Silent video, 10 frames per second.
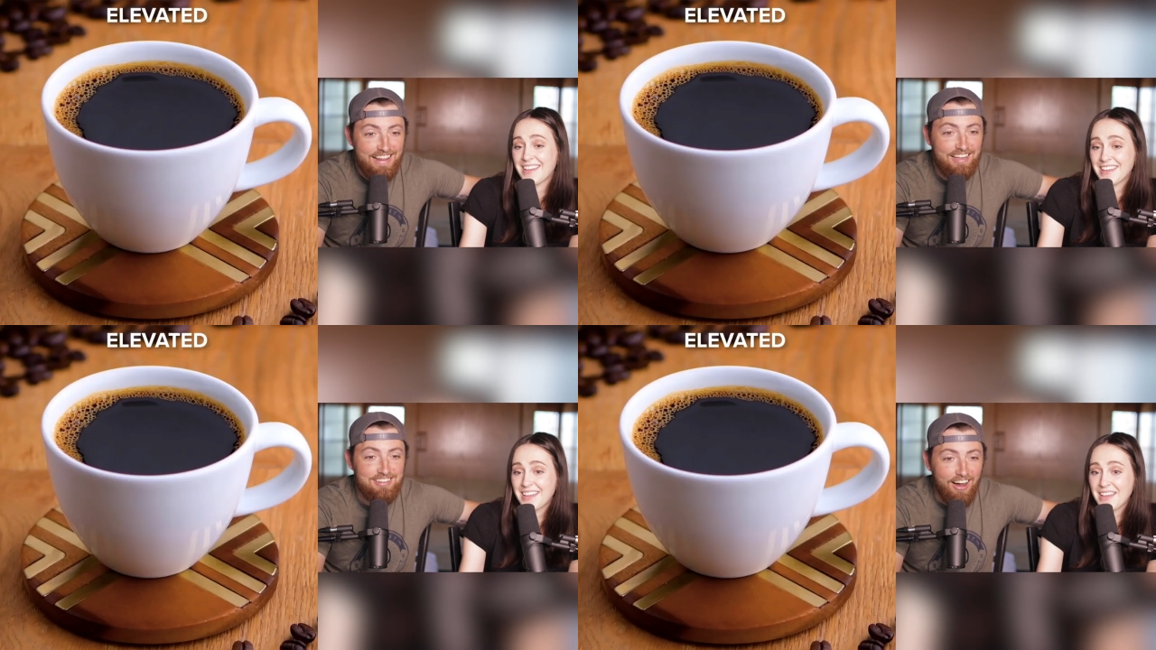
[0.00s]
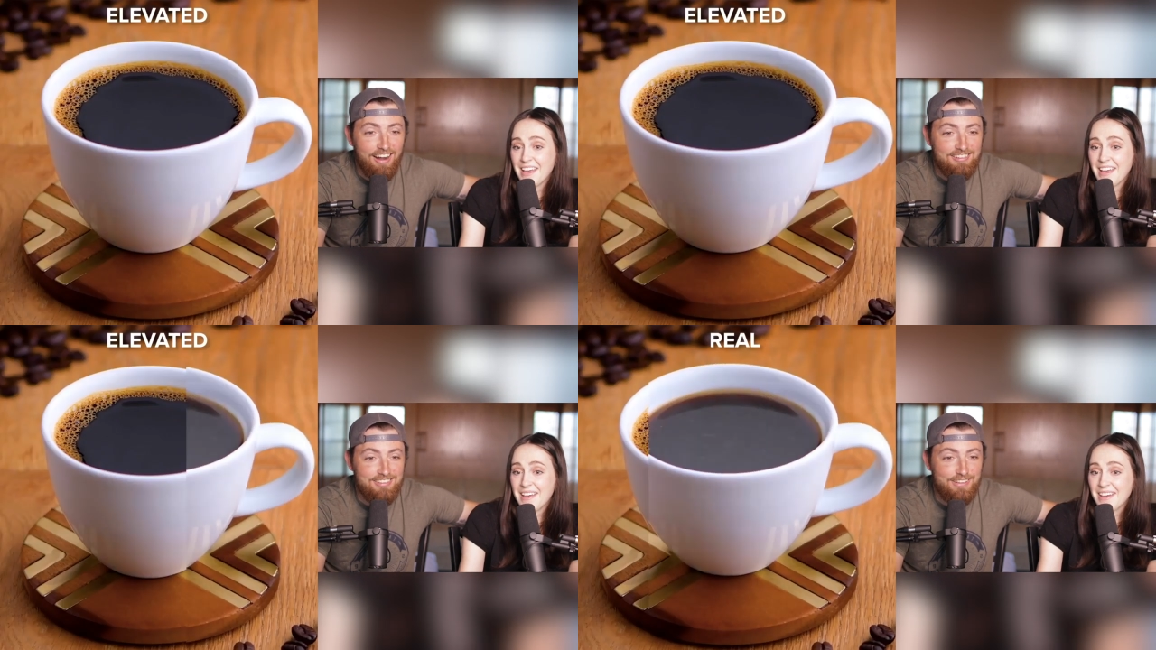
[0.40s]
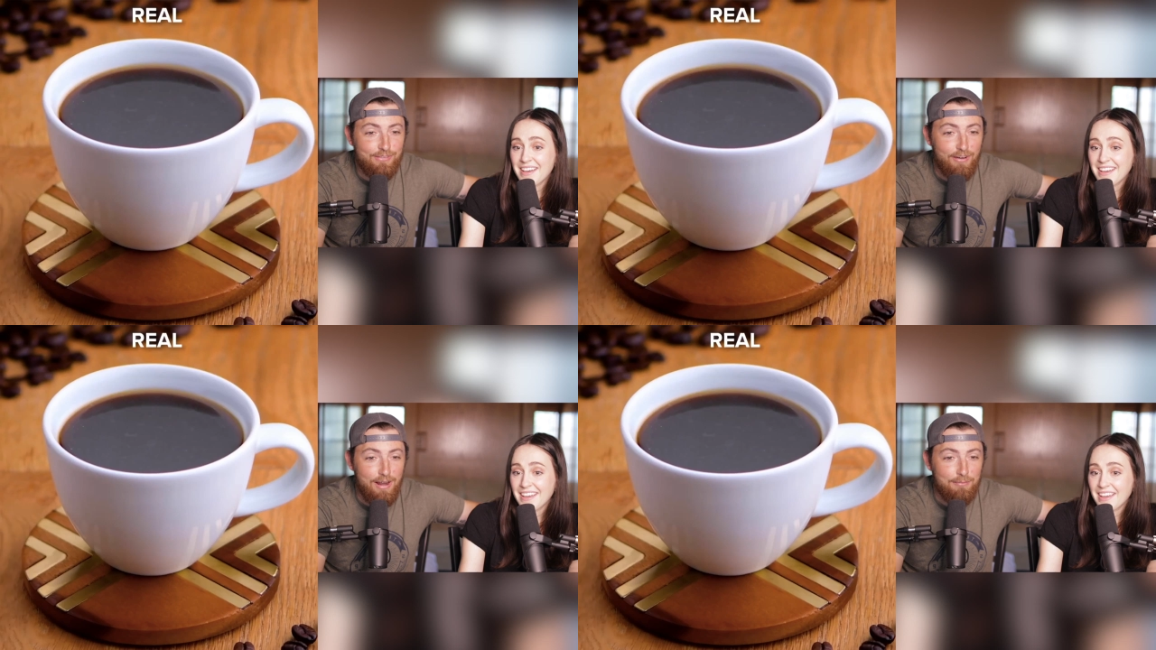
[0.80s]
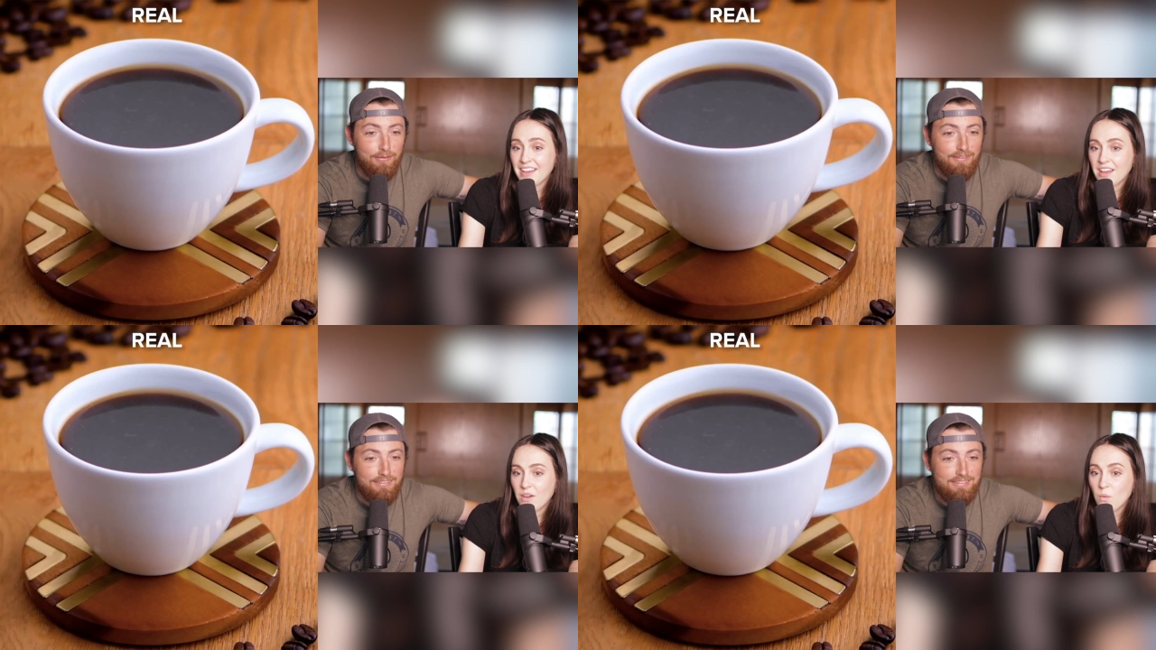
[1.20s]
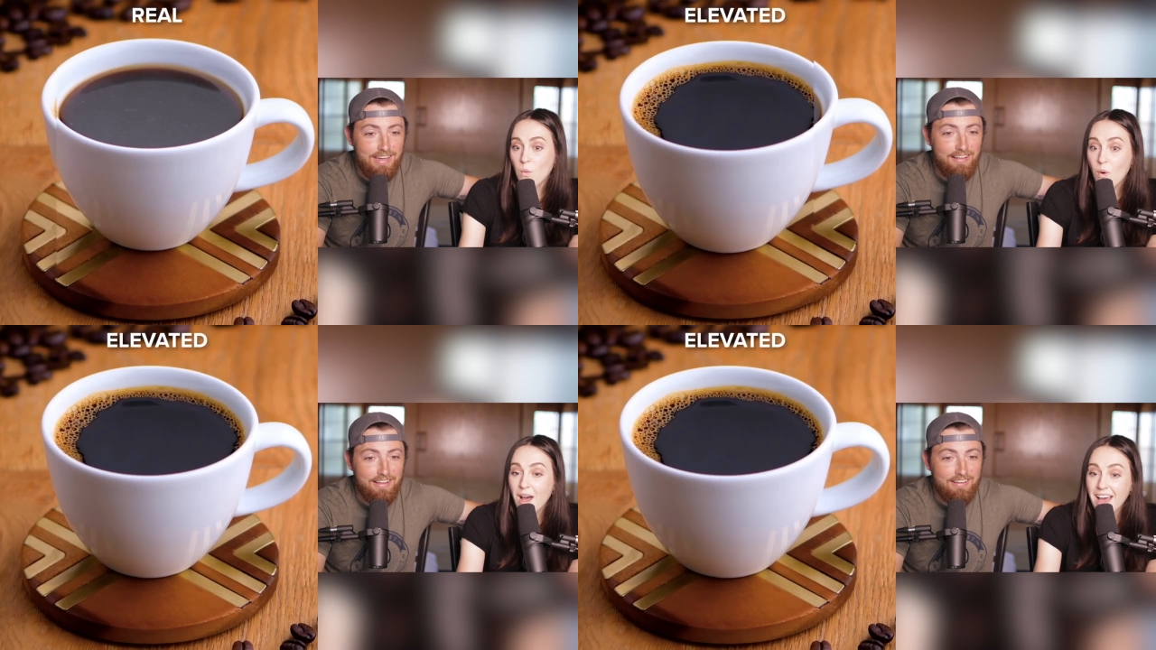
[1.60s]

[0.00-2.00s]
Speaker 1: That's honestly incredible. Yeah. What?